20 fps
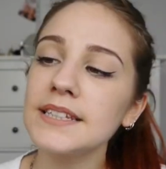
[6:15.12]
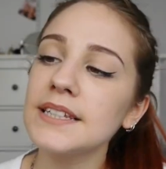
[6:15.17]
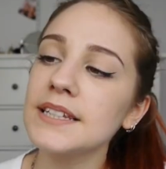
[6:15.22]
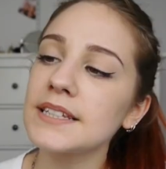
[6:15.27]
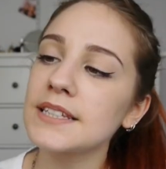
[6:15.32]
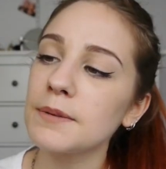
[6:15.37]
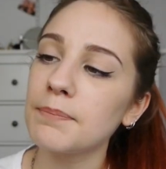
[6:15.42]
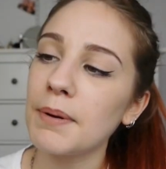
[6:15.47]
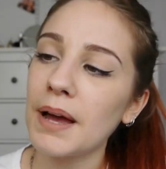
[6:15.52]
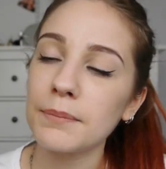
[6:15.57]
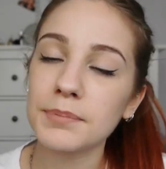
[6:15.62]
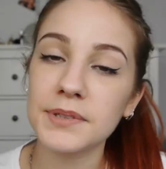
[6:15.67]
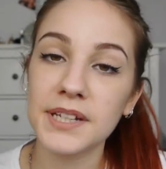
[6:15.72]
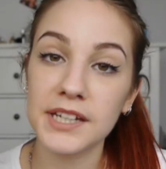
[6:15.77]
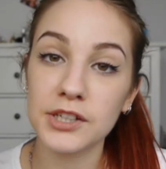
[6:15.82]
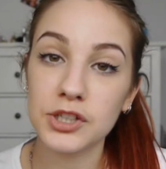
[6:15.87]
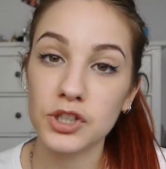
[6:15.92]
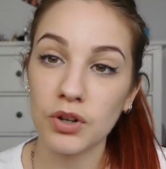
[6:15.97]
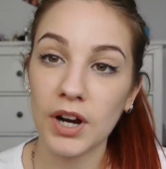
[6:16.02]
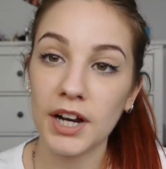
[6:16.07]
This is the
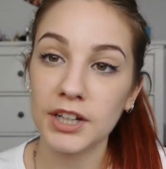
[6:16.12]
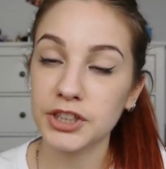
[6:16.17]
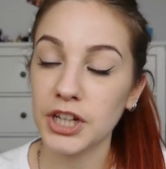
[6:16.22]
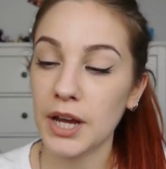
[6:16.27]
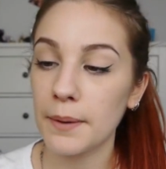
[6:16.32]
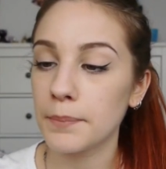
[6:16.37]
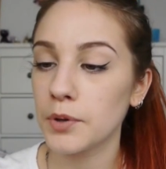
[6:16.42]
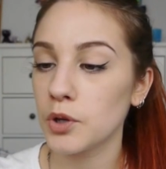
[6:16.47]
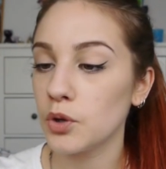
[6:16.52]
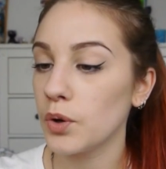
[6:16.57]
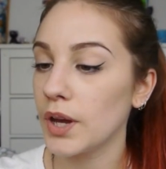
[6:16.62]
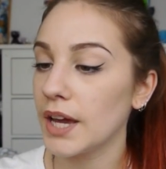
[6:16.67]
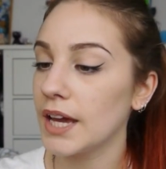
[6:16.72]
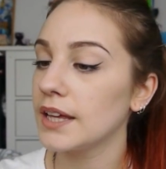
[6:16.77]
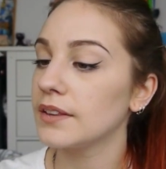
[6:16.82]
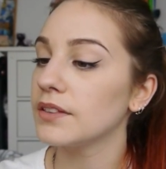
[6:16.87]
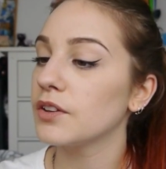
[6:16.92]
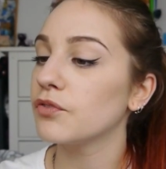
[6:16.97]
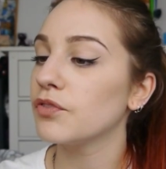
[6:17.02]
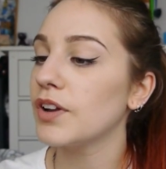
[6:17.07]
Baptiste Dry Shampoo
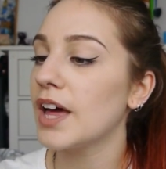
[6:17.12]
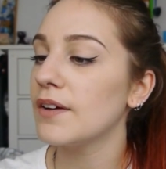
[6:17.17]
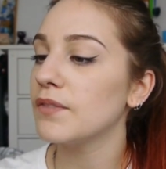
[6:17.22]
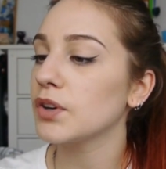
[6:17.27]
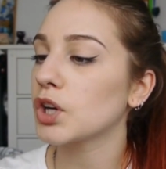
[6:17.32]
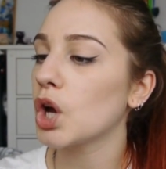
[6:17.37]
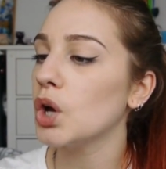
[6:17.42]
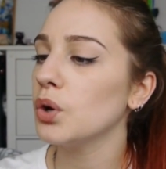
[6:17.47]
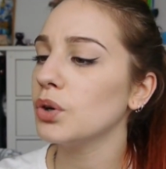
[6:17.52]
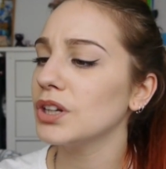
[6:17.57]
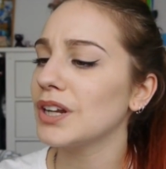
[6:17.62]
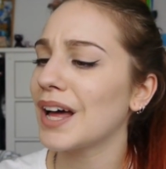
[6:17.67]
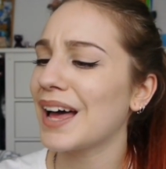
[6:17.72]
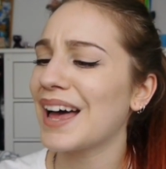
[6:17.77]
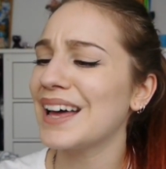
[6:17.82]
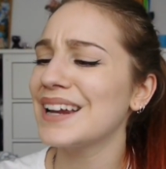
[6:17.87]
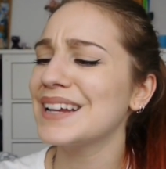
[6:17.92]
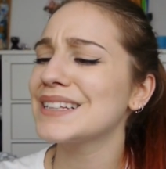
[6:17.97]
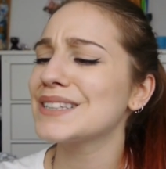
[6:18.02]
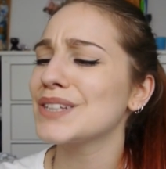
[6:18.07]
in the flavour Coconut
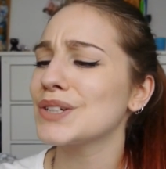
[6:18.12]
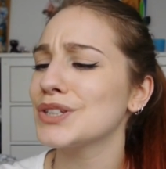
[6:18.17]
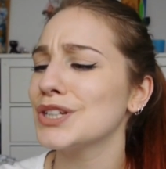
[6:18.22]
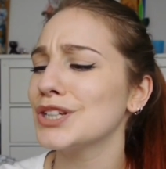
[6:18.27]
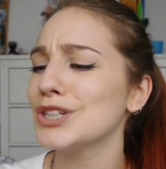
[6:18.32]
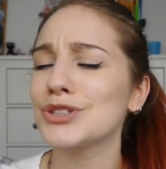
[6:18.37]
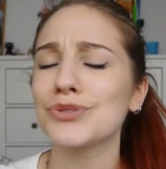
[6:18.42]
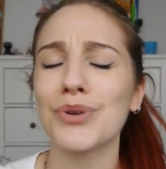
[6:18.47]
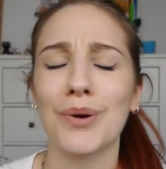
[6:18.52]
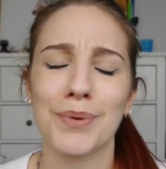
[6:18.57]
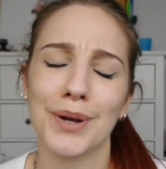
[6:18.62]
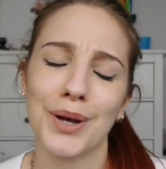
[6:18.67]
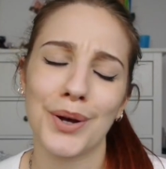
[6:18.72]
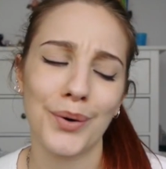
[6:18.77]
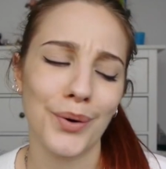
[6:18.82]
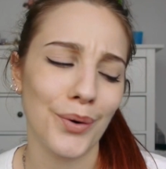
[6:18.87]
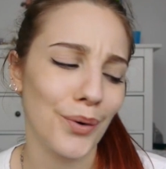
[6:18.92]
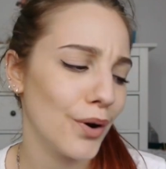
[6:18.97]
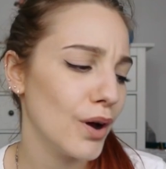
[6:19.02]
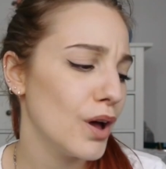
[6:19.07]
and Exotic
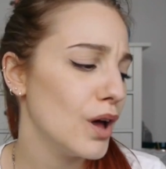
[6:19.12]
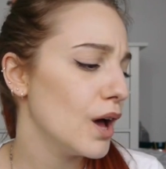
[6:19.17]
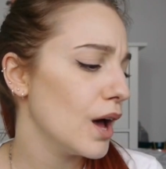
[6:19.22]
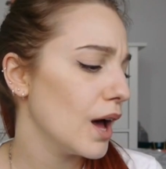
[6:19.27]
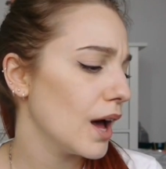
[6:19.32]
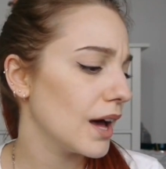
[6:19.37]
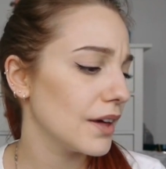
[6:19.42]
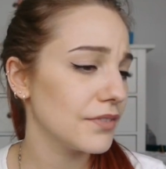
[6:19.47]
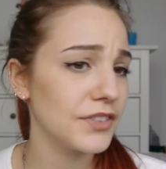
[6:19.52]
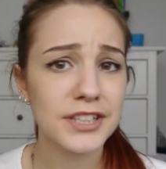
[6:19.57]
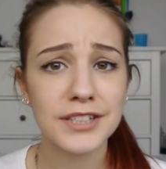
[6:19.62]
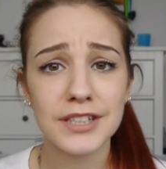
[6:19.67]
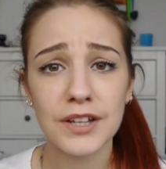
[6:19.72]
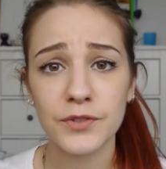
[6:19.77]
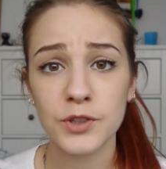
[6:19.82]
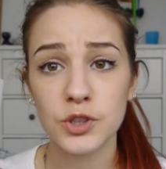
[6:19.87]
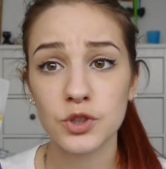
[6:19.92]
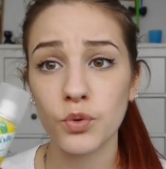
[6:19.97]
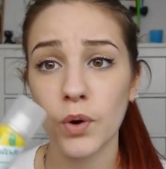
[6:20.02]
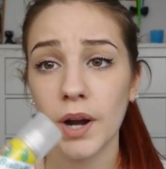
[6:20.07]
Tropical. This
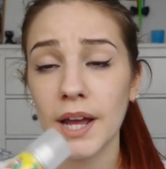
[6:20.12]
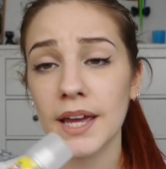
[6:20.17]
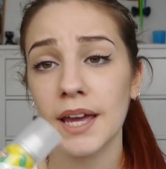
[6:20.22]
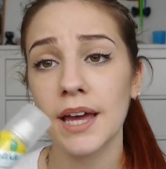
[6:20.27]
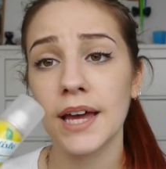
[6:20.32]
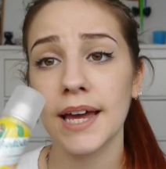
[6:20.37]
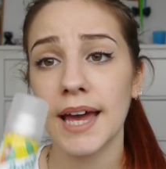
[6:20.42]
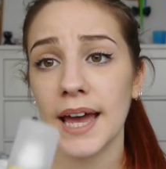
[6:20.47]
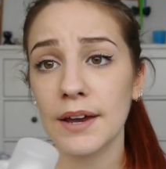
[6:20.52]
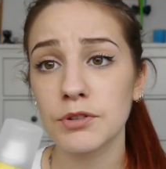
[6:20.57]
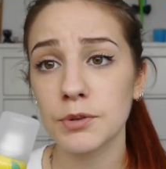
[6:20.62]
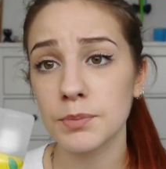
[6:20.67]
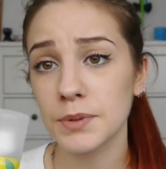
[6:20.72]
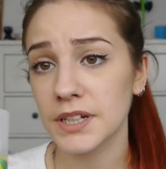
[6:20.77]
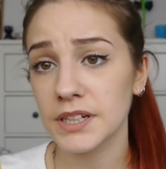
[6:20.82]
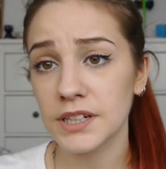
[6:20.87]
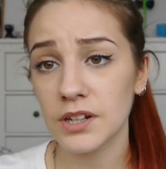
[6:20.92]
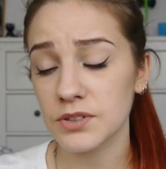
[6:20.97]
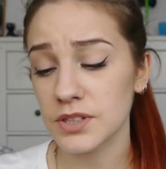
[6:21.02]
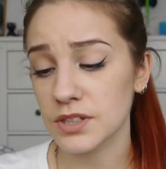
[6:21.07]
stuff is great,
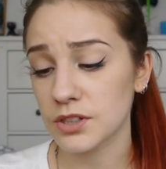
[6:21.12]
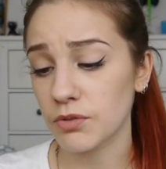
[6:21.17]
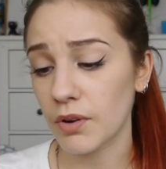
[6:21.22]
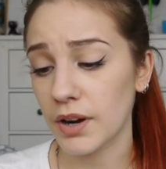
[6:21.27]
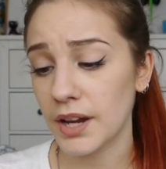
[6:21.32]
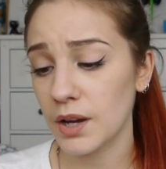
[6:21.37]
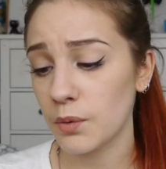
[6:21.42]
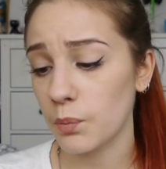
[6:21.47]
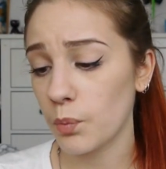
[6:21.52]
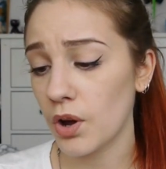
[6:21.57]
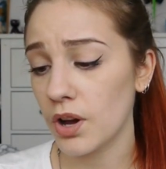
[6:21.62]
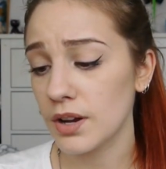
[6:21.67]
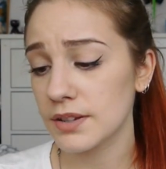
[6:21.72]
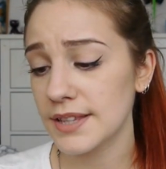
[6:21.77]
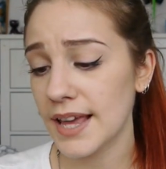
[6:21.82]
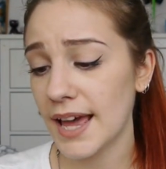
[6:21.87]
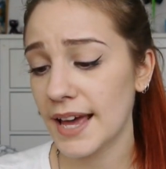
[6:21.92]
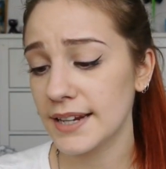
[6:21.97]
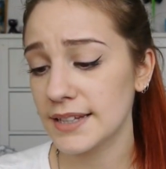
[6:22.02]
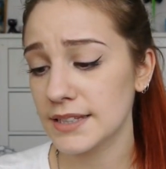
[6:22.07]
everybody knows it's great, it works,
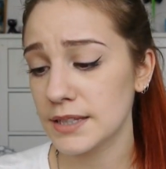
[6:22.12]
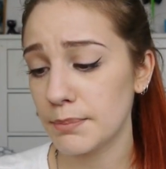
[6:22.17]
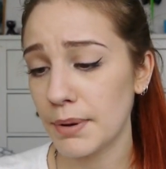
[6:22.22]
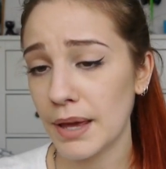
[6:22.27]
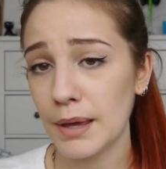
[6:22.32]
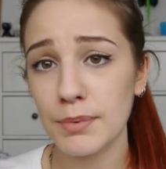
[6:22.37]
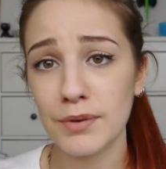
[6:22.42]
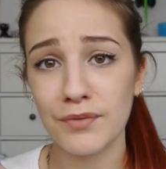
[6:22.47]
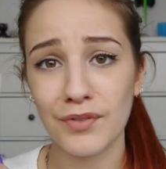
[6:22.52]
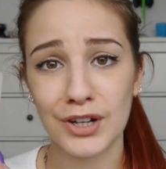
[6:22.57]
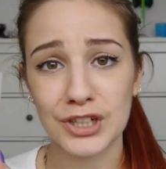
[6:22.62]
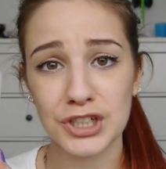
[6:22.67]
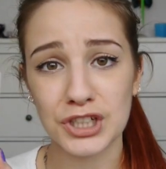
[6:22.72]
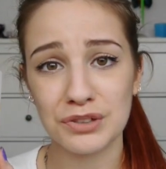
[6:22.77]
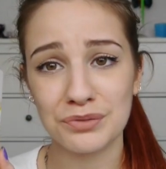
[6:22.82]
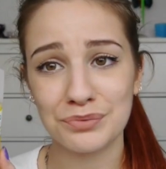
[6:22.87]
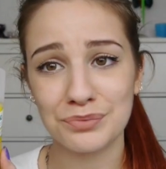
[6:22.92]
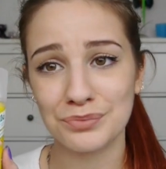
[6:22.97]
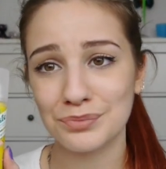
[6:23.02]
and it's a baby version.